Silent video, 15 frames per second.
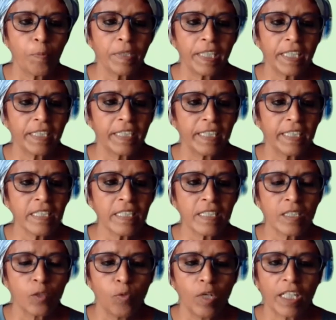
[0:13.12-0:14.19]
Warm
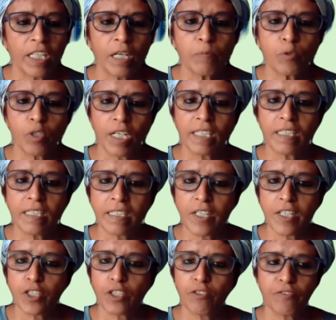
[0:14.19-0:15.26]
greetings. Welcome to another
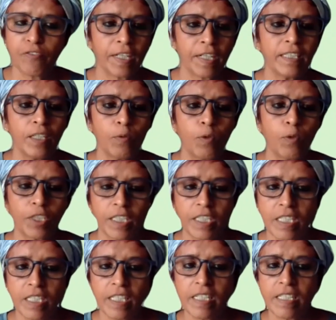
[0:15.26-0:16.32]
session of Friday
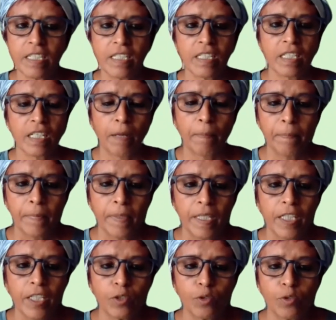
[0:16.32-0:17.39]
Waters Thesis Club.
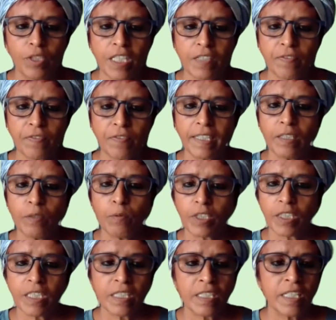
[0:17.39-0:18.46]
Today's Friday
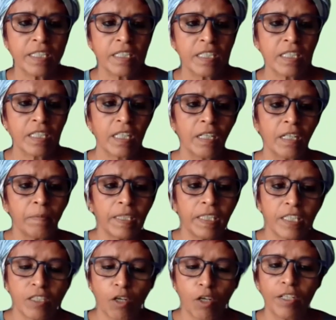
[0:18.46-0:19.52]
Waters Thesis Club
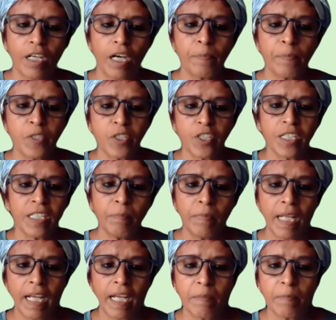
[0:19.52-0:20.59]
is on Upstream
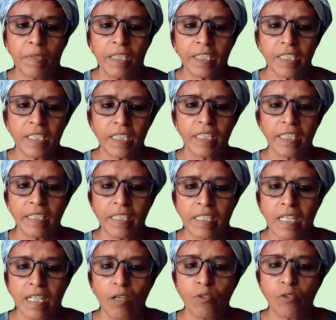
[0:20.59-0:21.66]
Liability
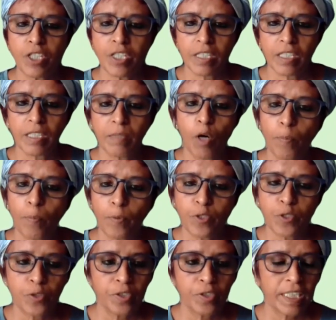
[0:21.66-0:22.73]
is Downstream
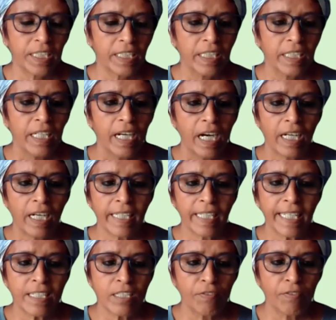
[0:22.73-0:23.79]
Opportunity, a
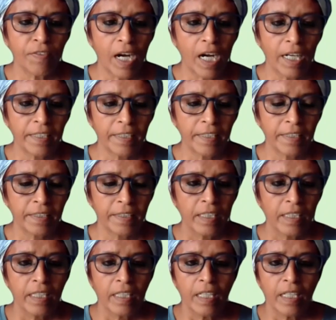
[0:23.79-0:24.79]
case of Anand.